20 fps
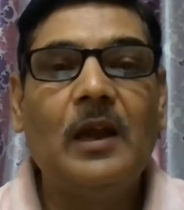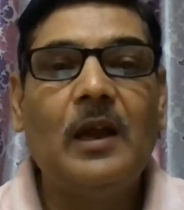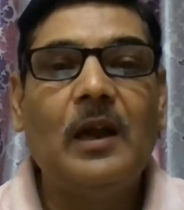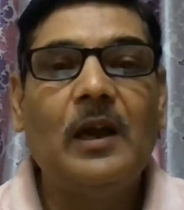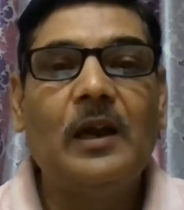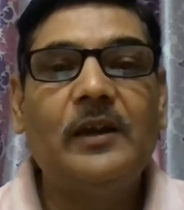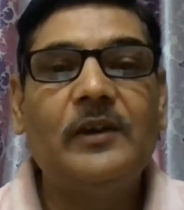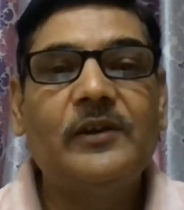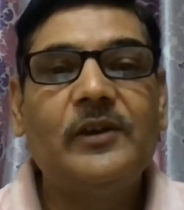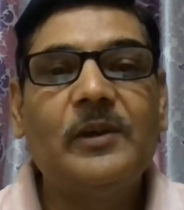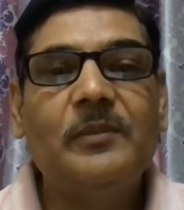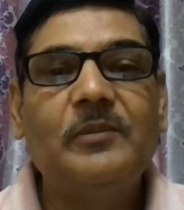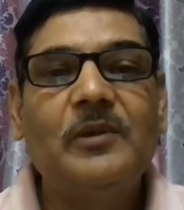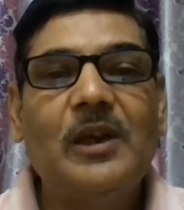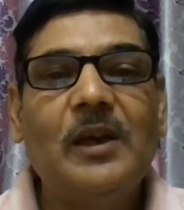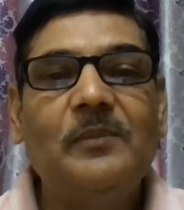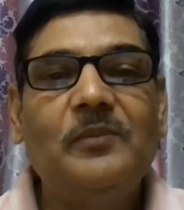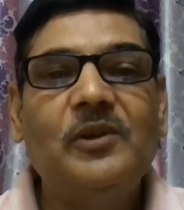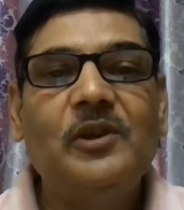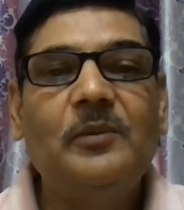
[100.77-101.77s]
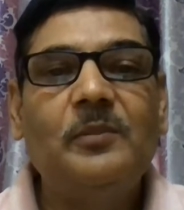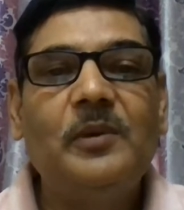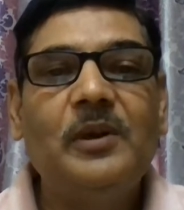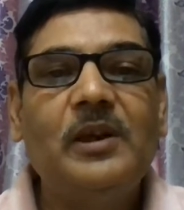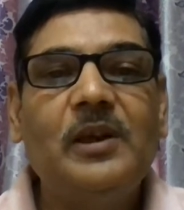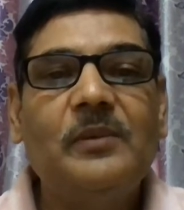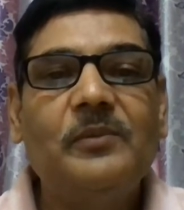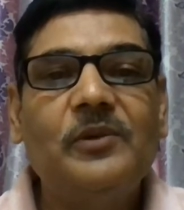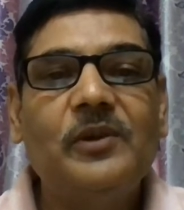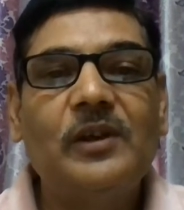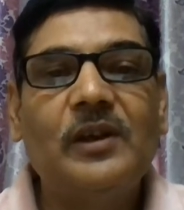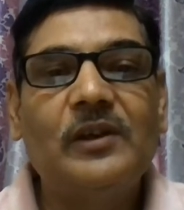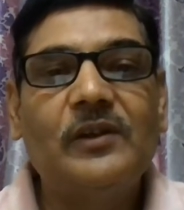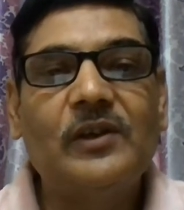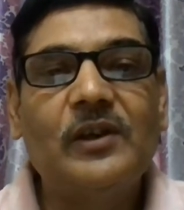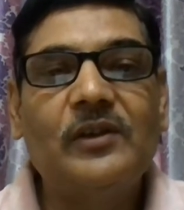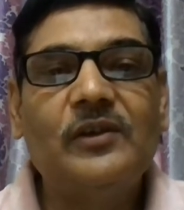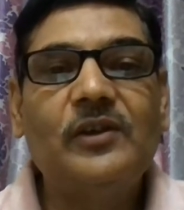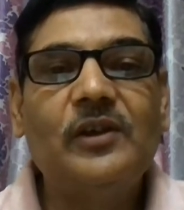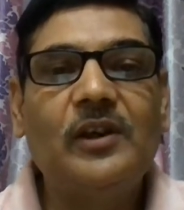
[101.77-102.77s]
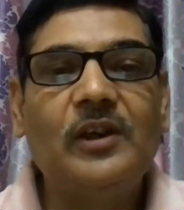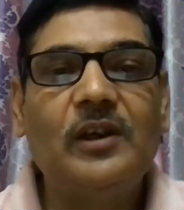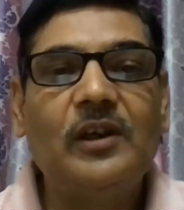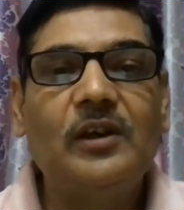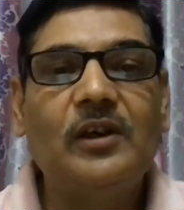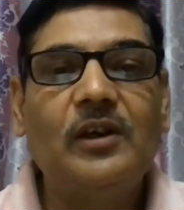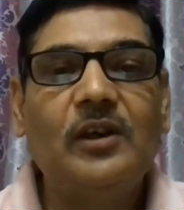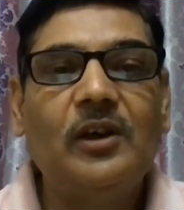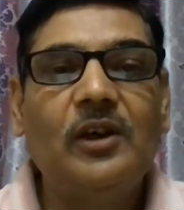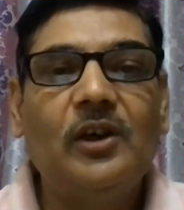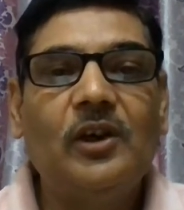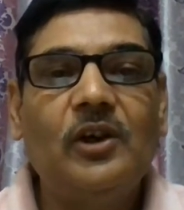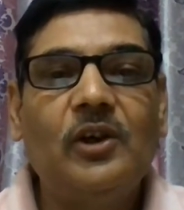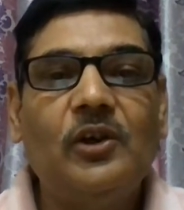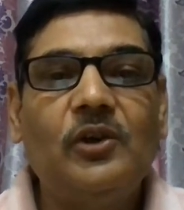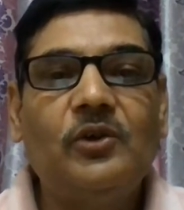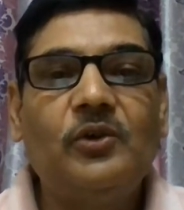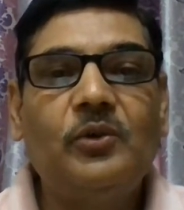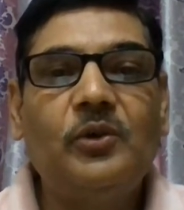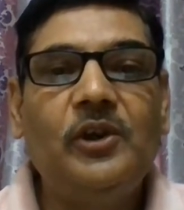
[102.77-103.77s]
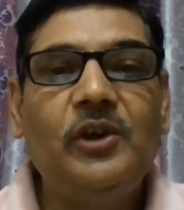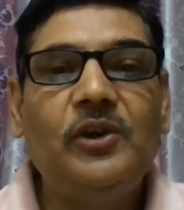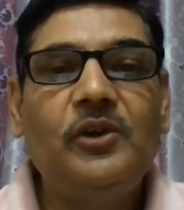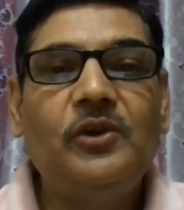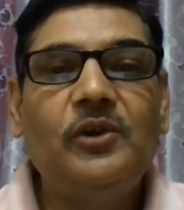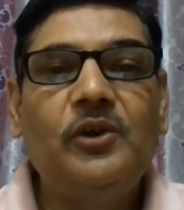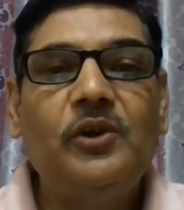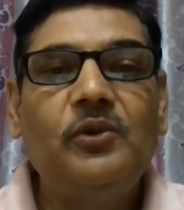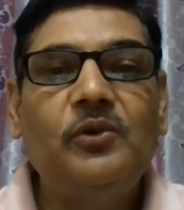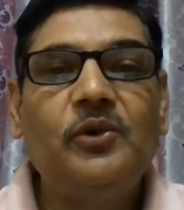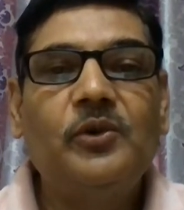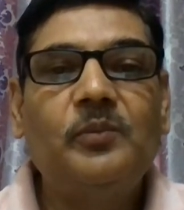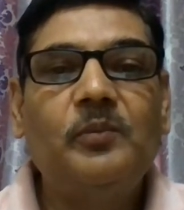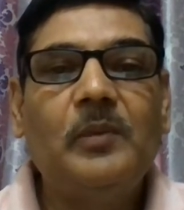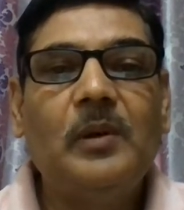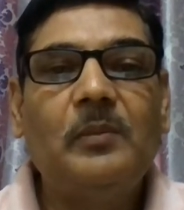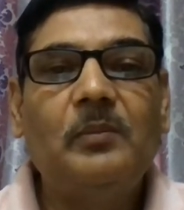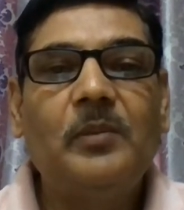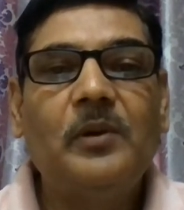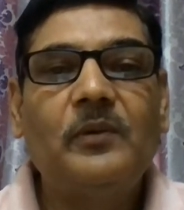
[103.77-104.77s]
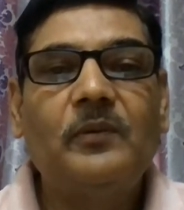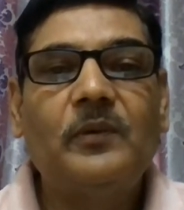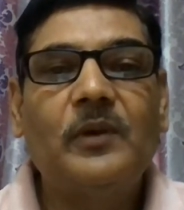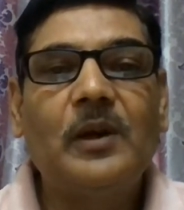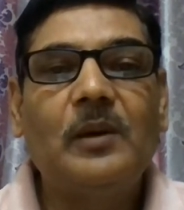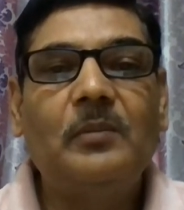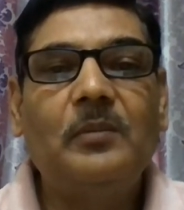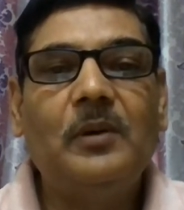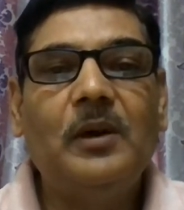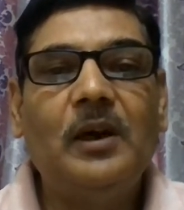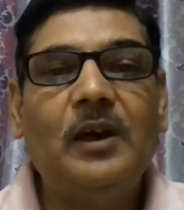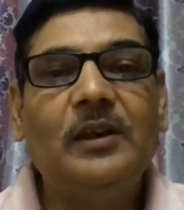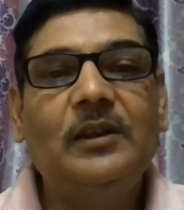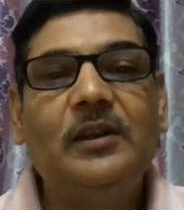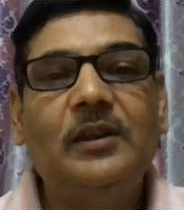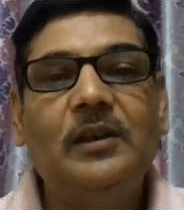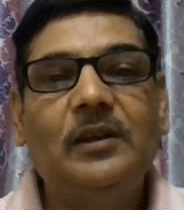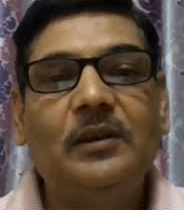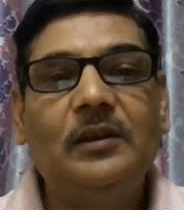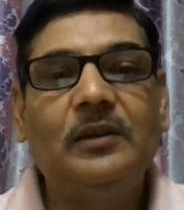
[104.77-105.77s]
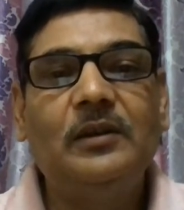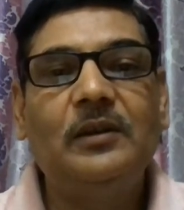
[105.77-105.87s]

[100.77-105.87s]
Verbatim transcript: And sometimes it becomes necessary to introduce member from other